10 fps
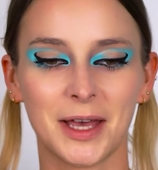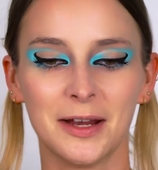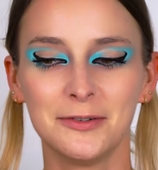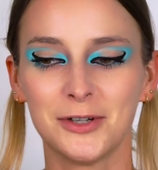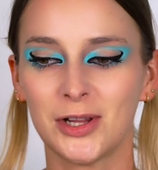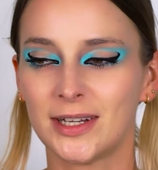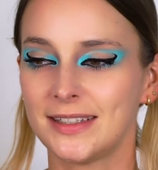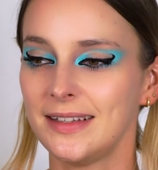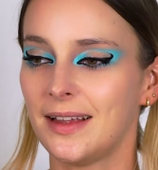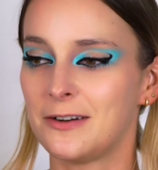kind of
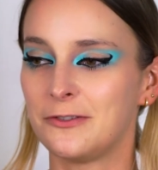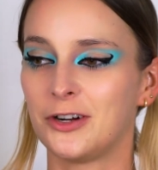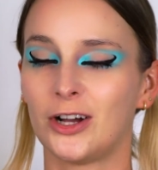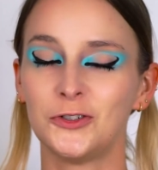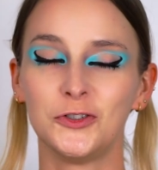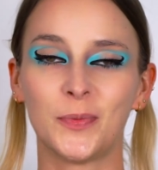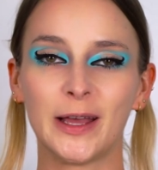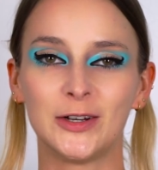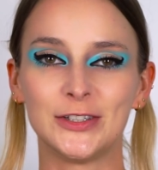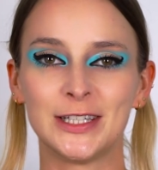realizing that I forgot to do my
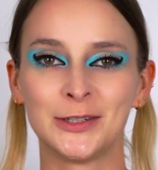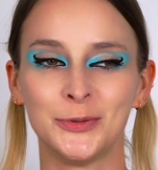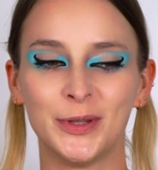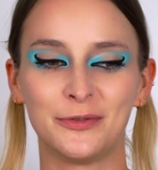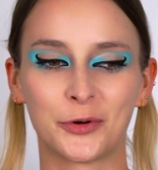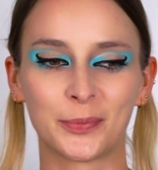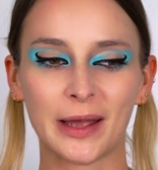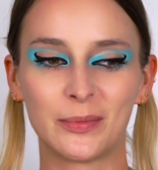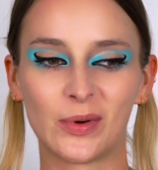concealer before my